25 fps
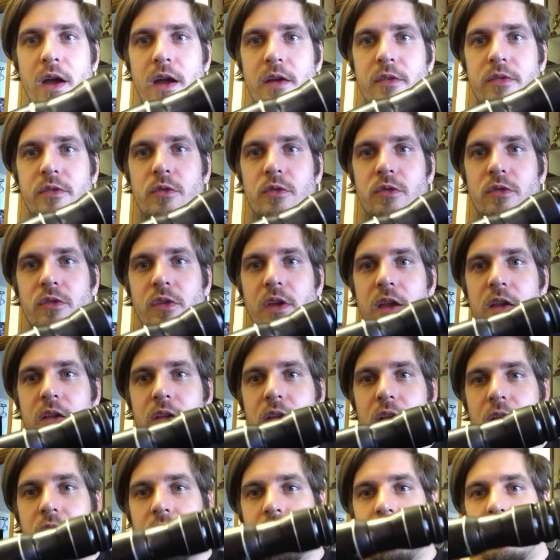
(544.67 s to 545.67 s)
I have to
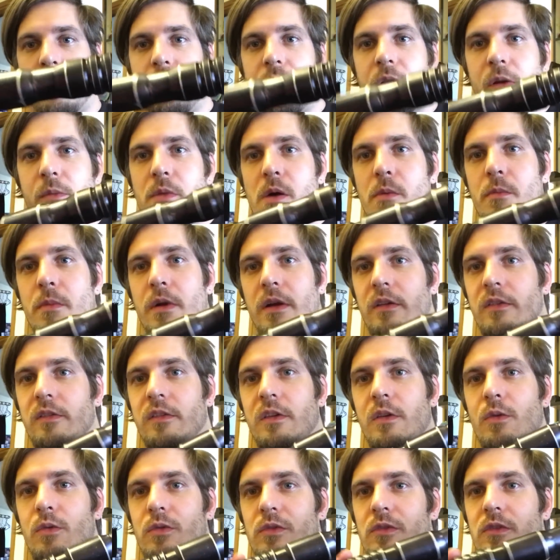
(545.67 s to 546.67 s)
say something about my
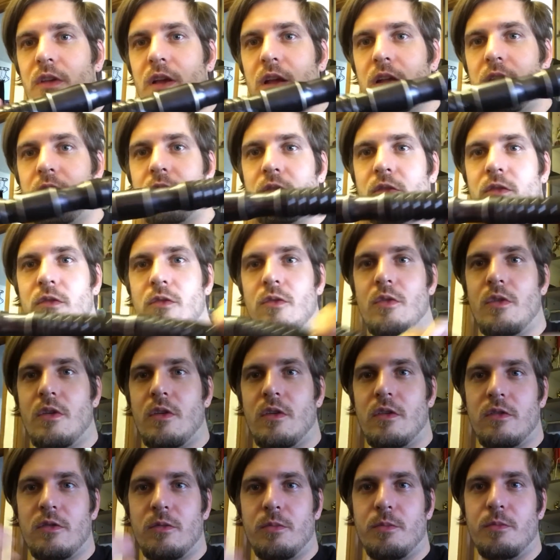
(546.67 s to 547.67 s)
skill sets
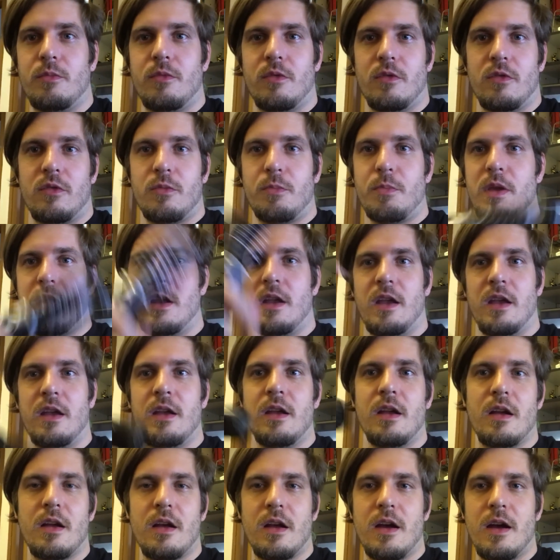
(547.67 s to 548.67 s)
as
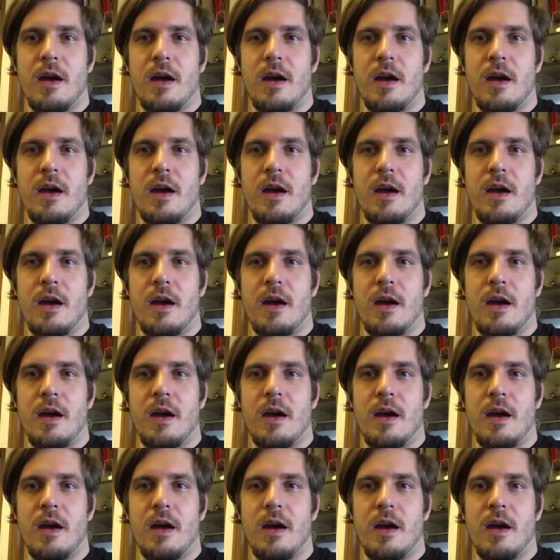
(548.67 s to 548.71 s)
spinning.